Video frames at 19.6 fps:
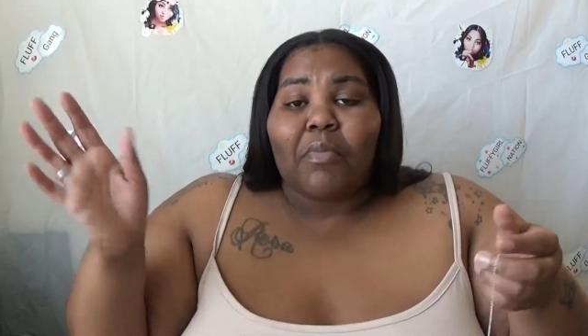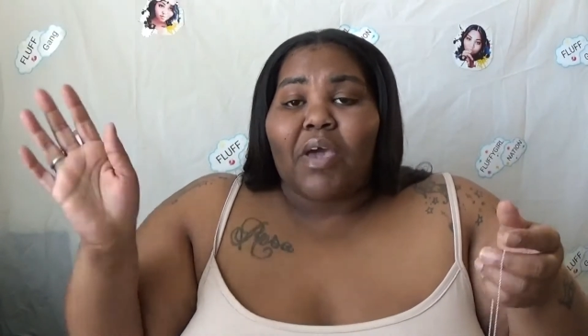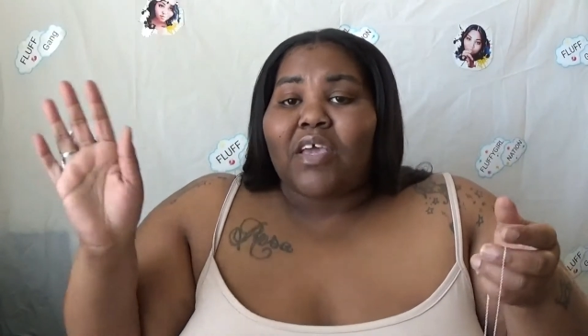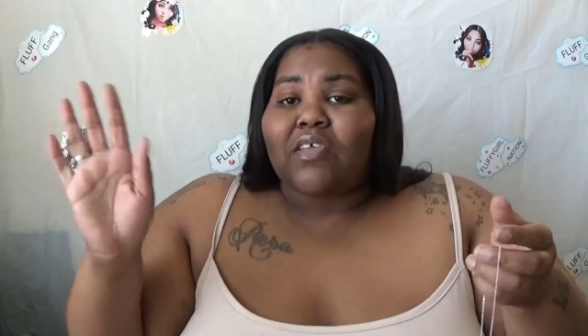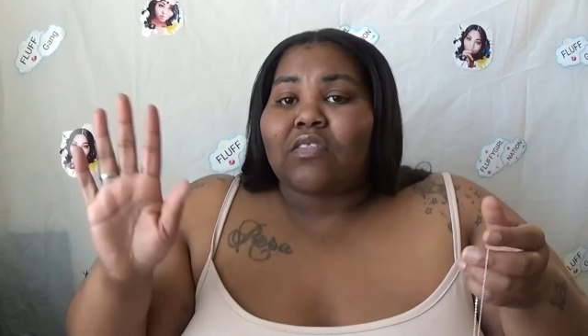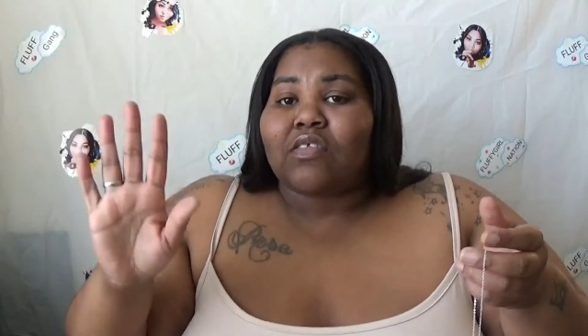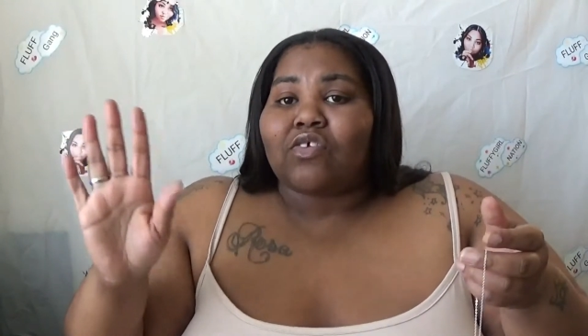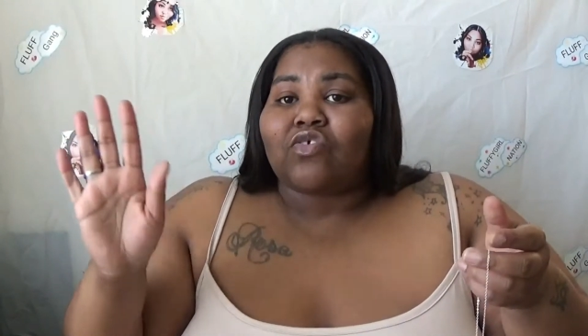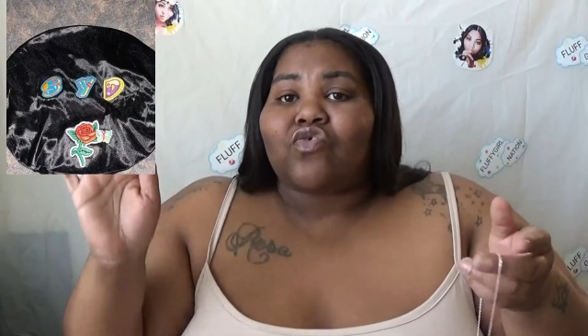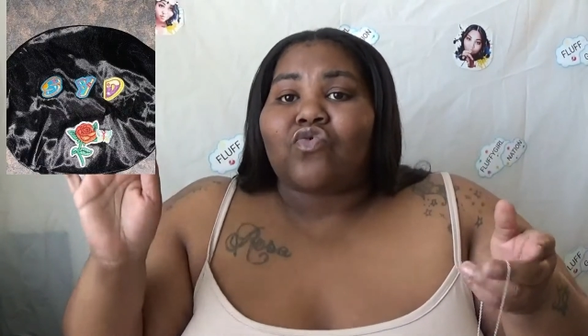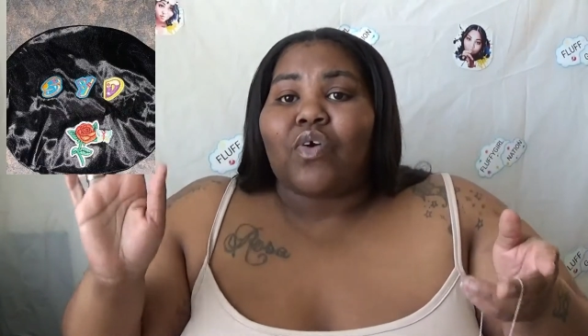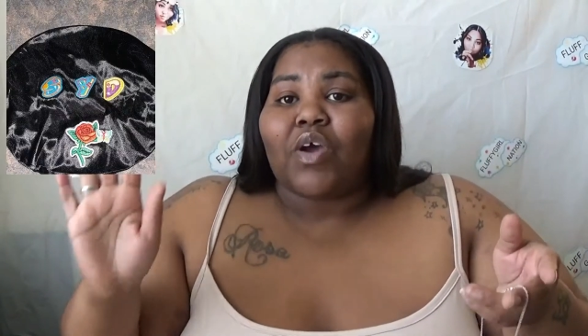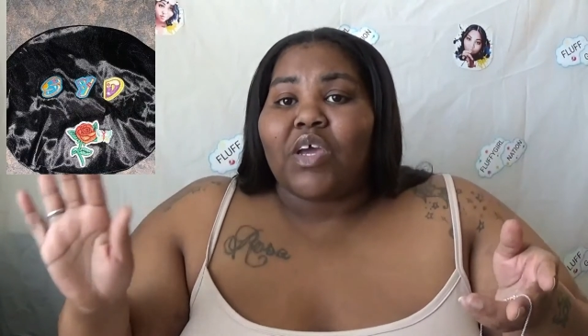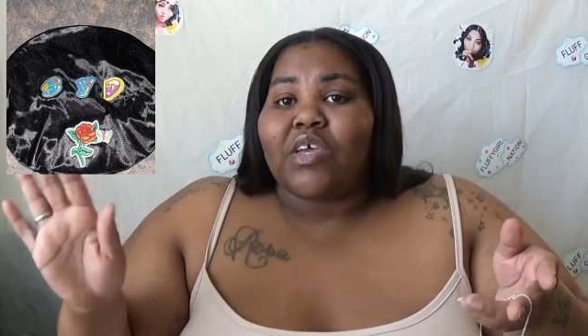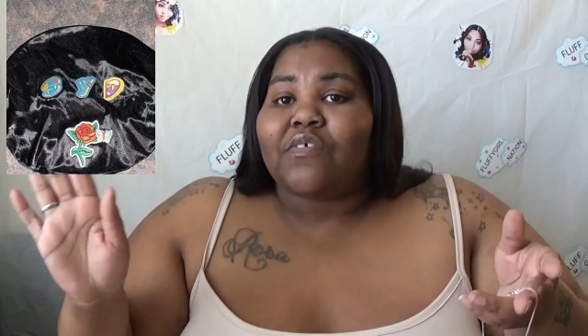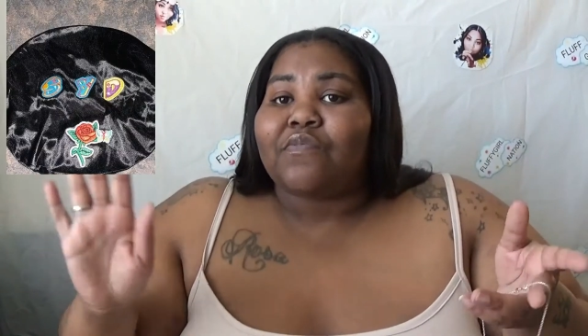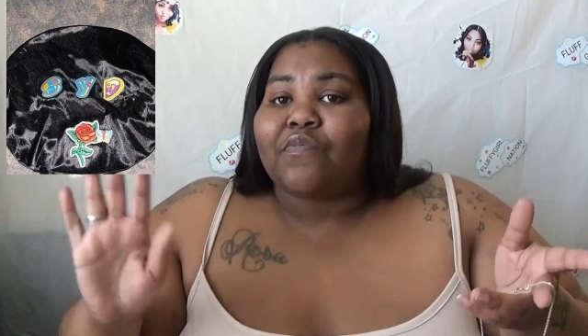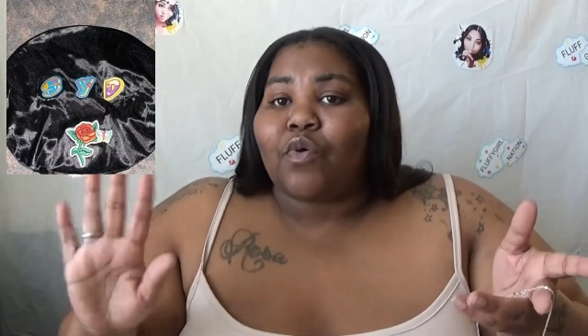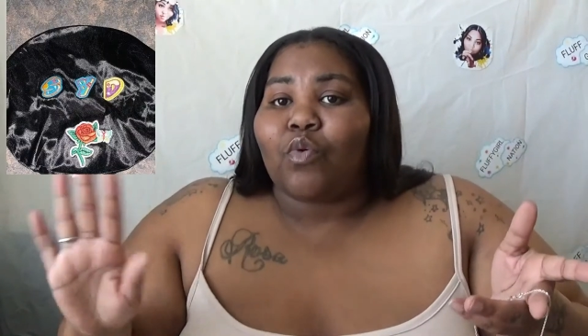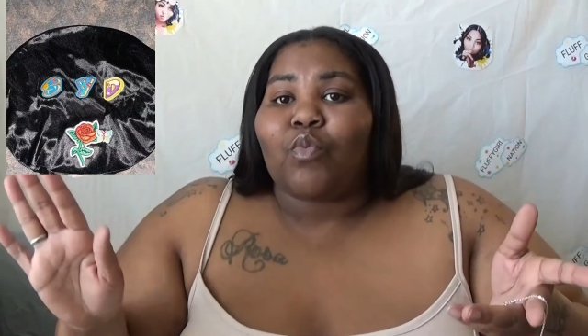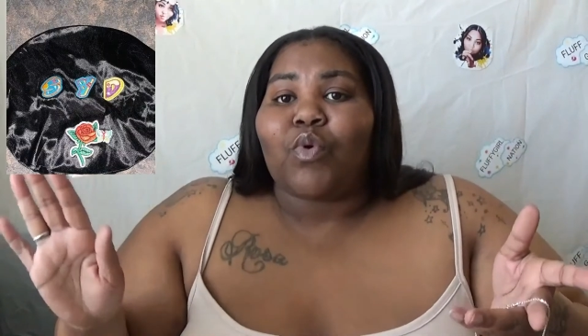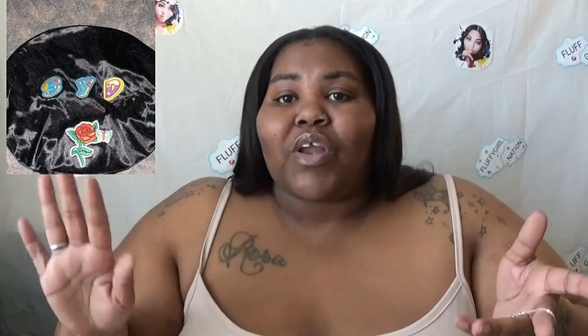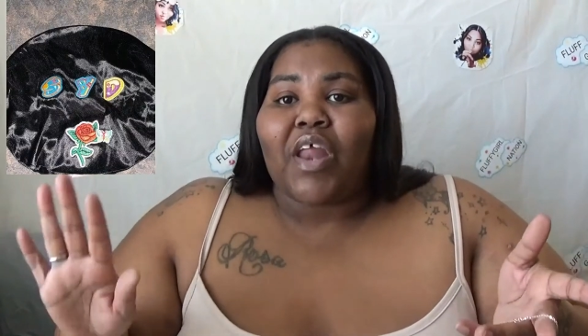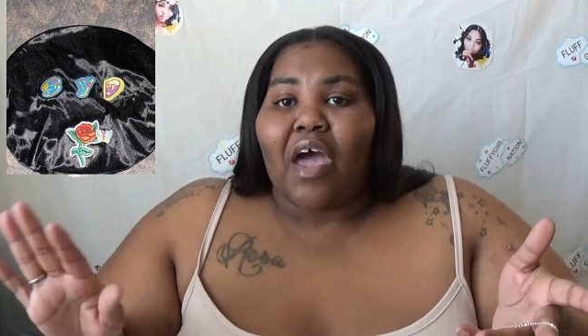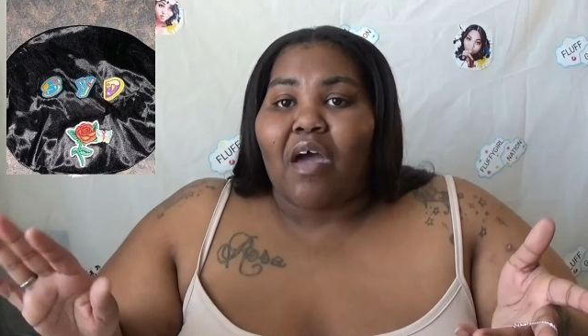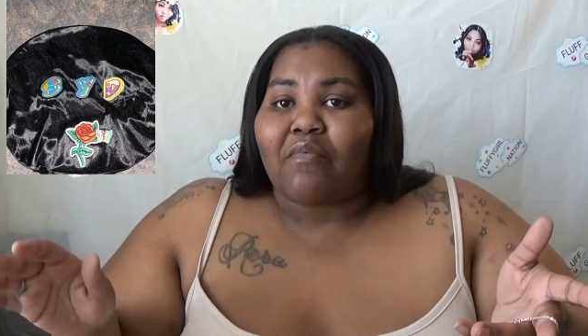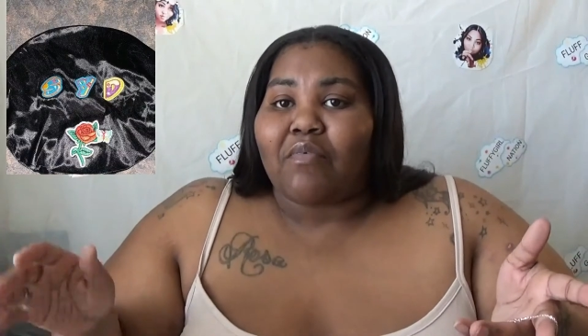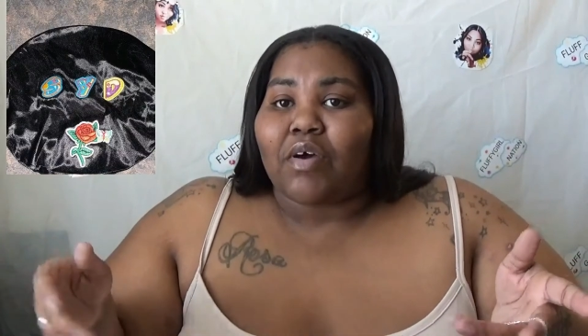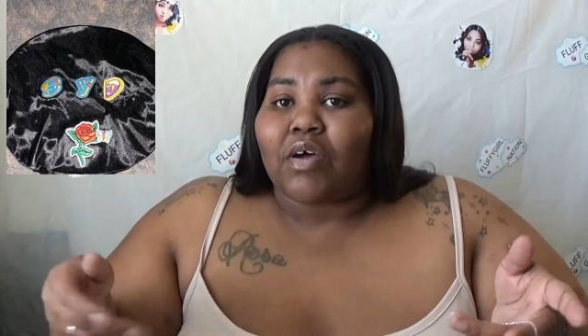make the trays for
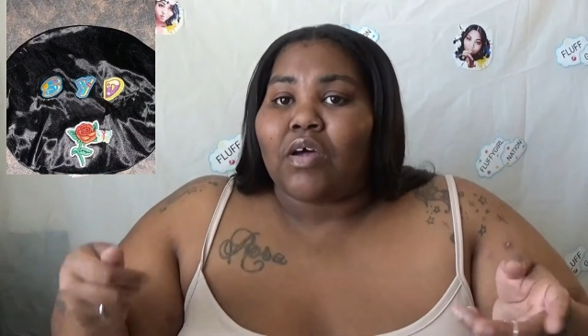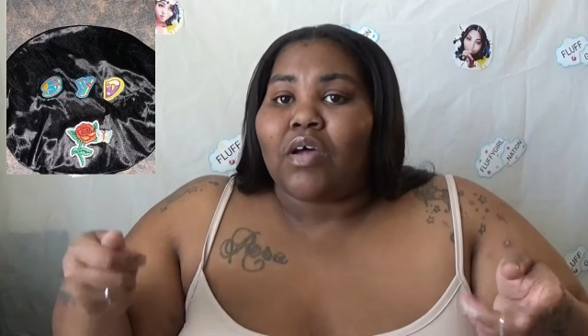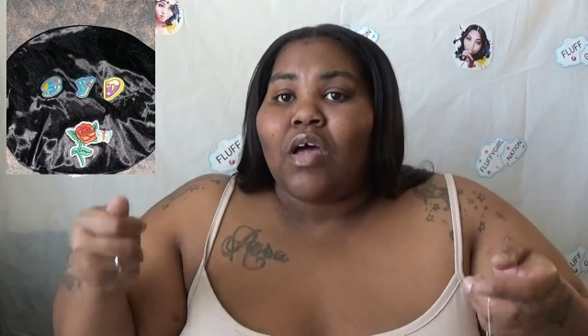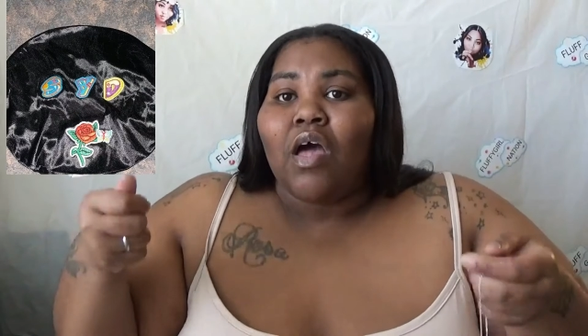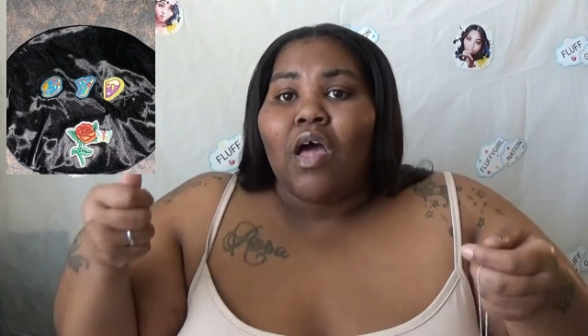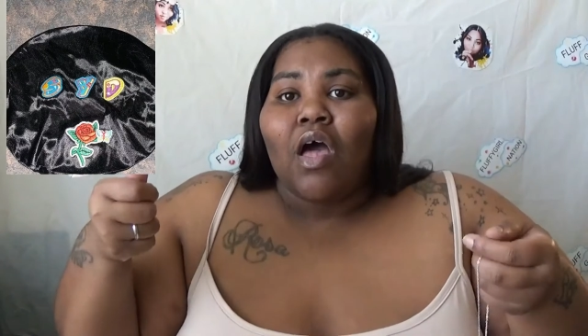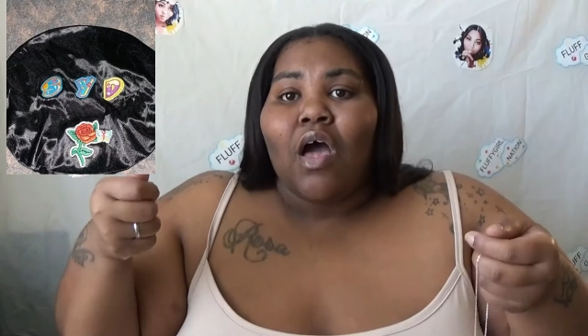whatever.